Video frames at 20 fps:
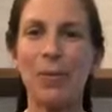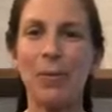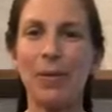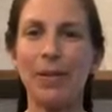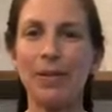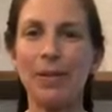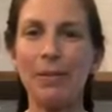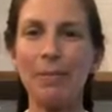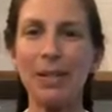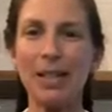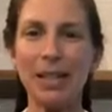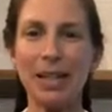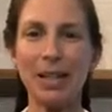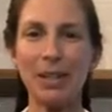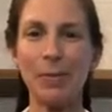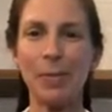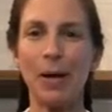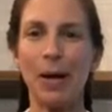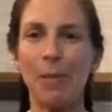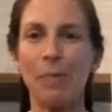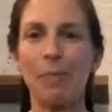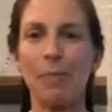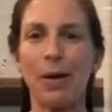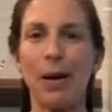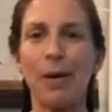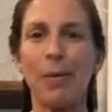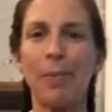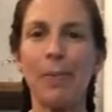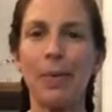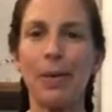Well, let me tell you about
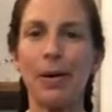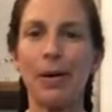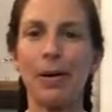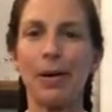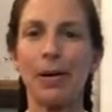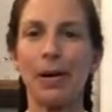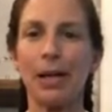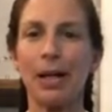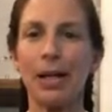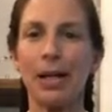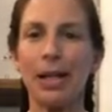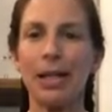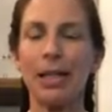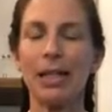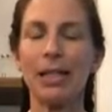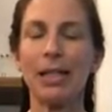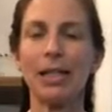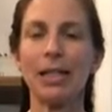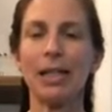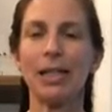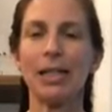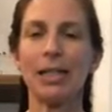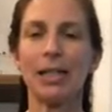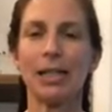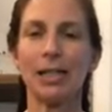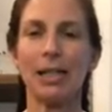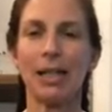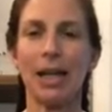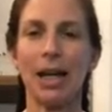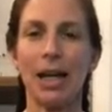brown butter. It
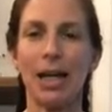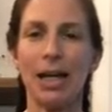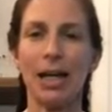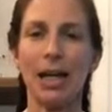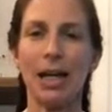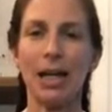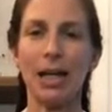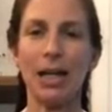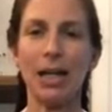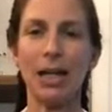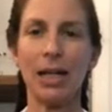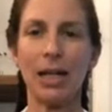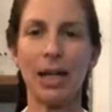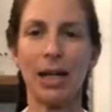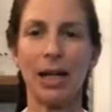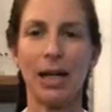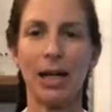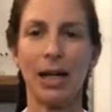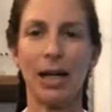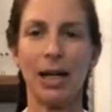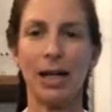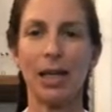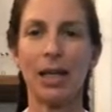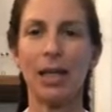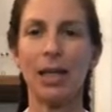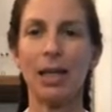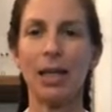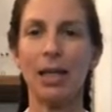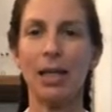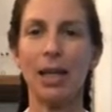is a nutty
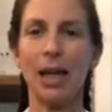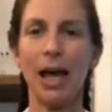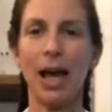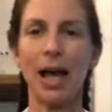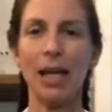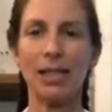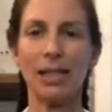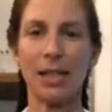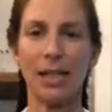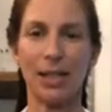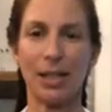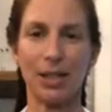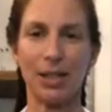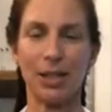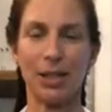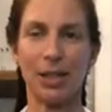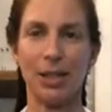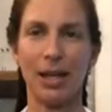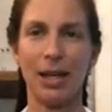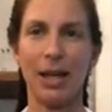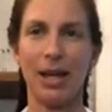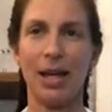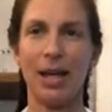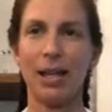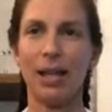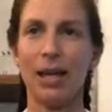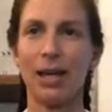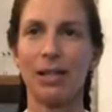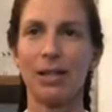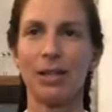essence
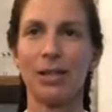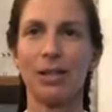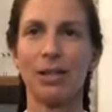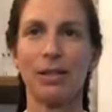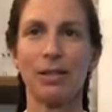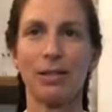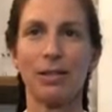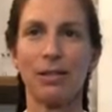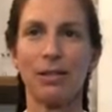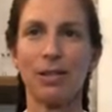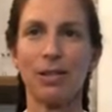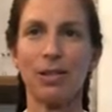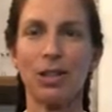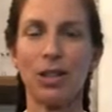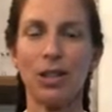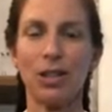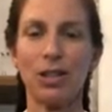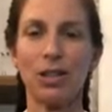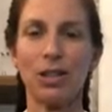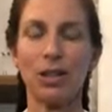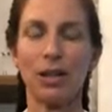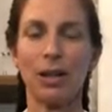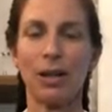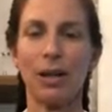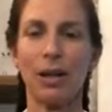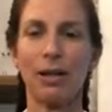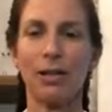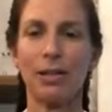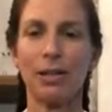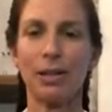that's just
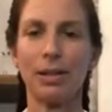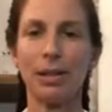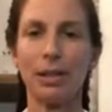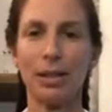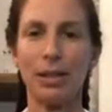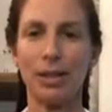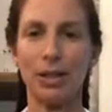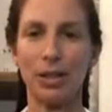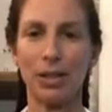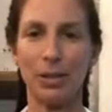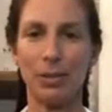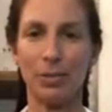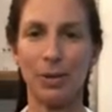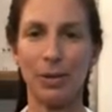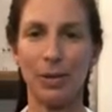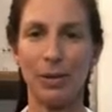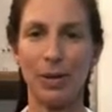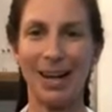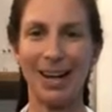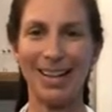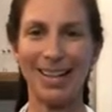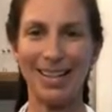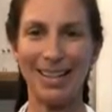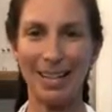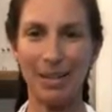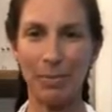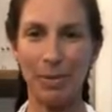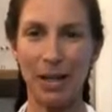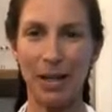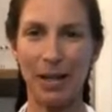delicious when you add it
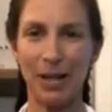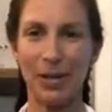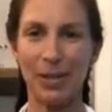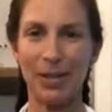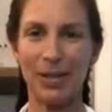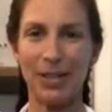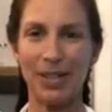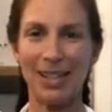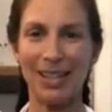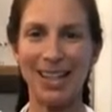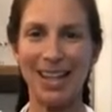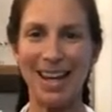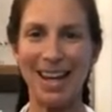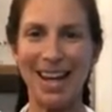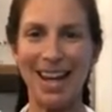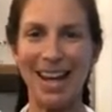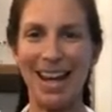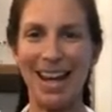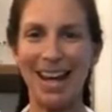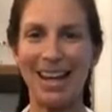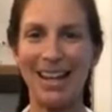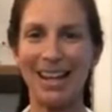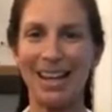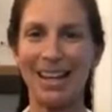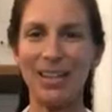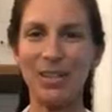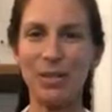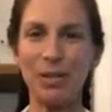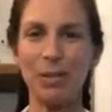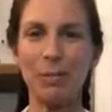to baked goods. And I
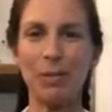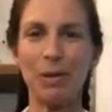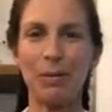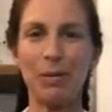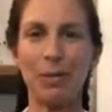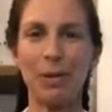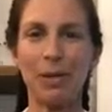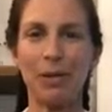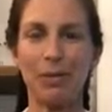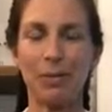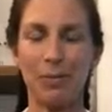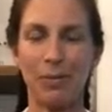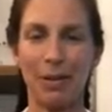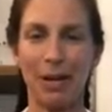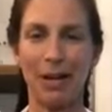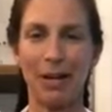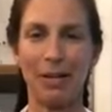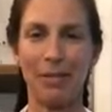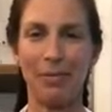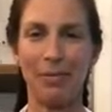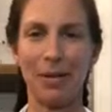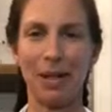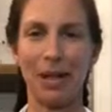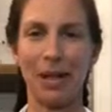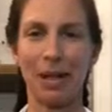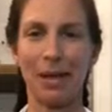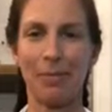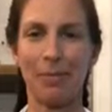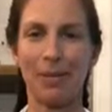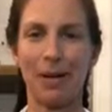used to be really afraid of
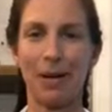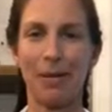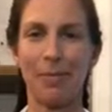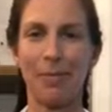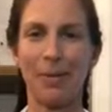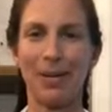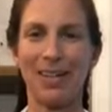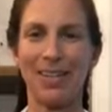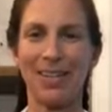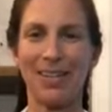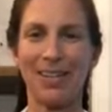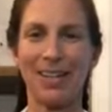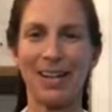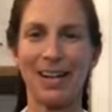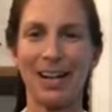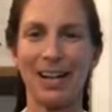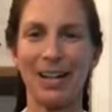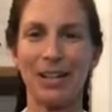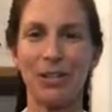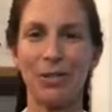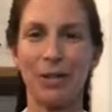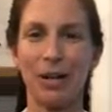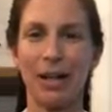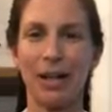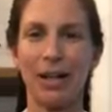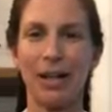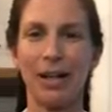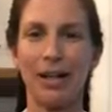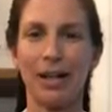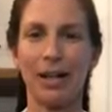making brown butter. I
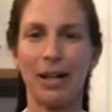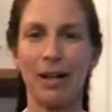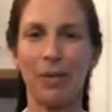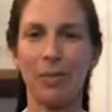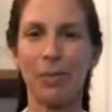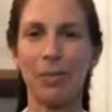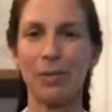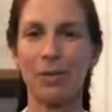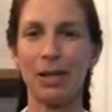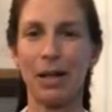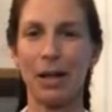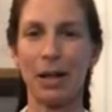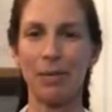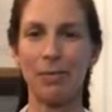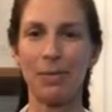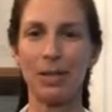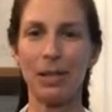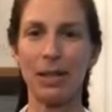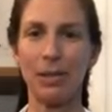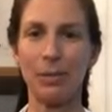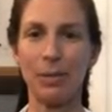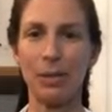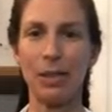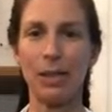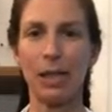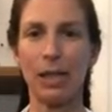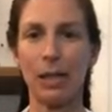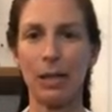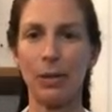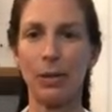tried it a couple of times and it would
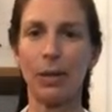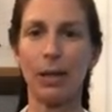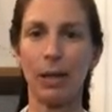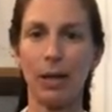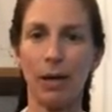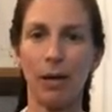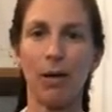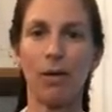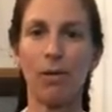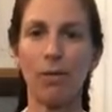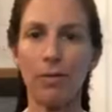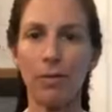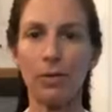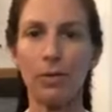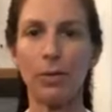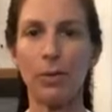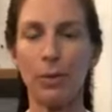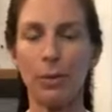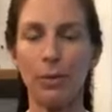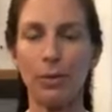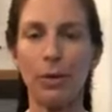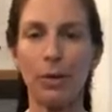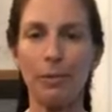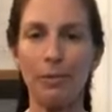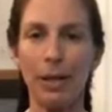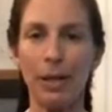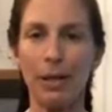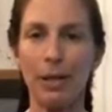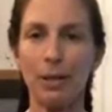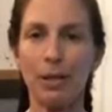say, let it go for 2 or 3
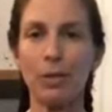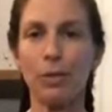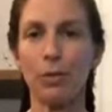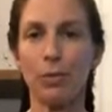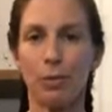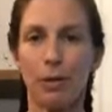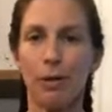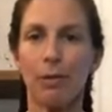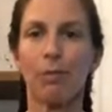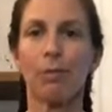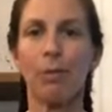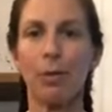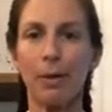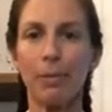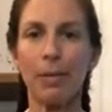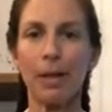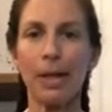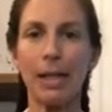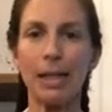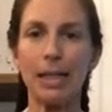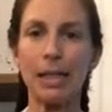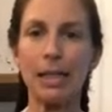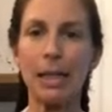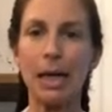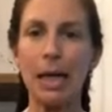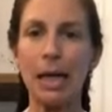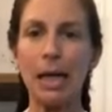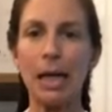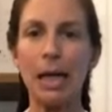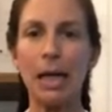minutes or 3 or 4 minutes.
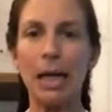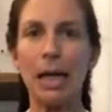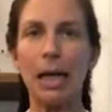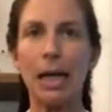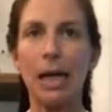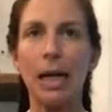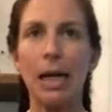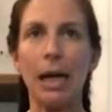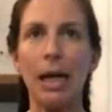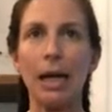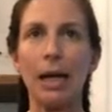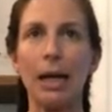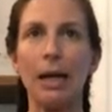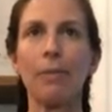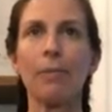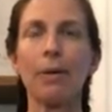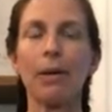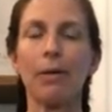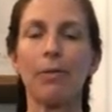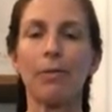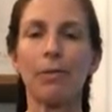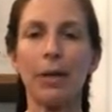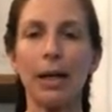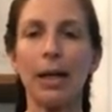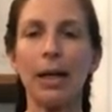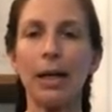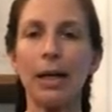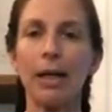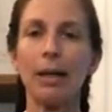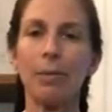And I'd be
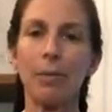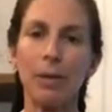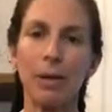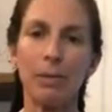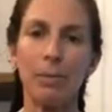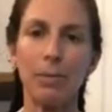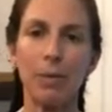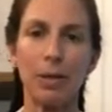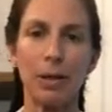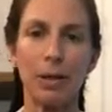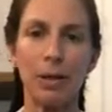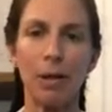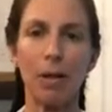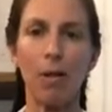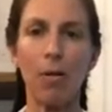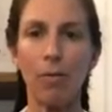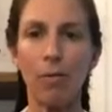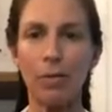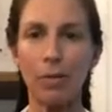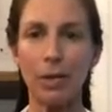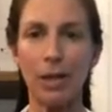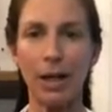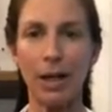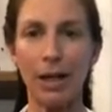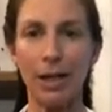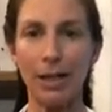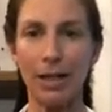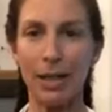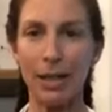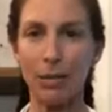afraid it would be
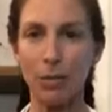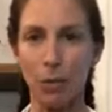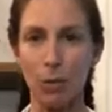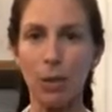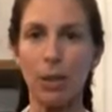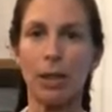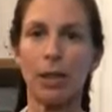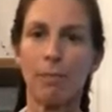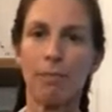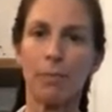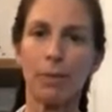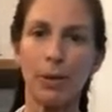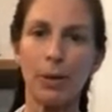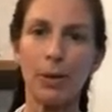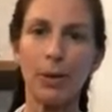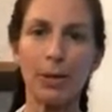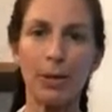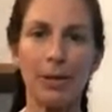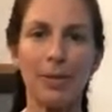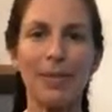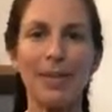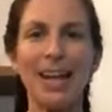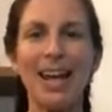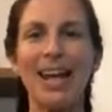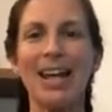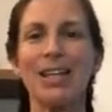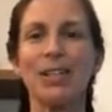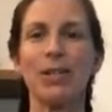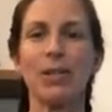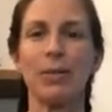overdone and don't let it burn.
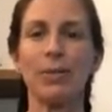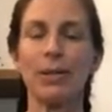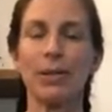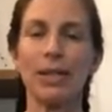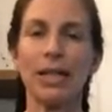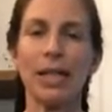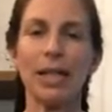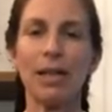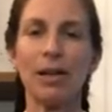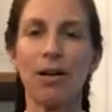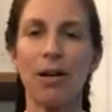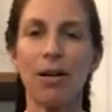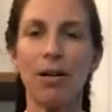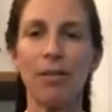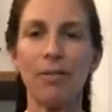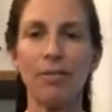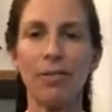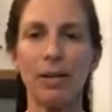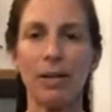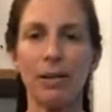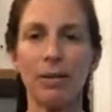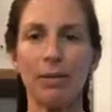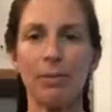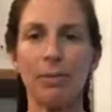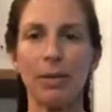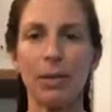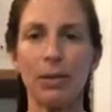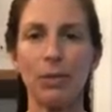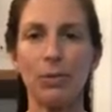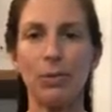So we'd take it off and it would
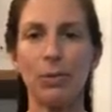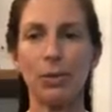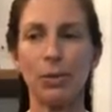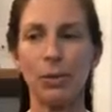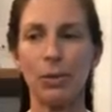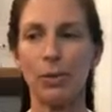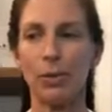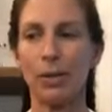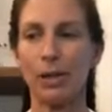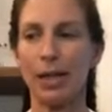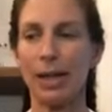be too soon.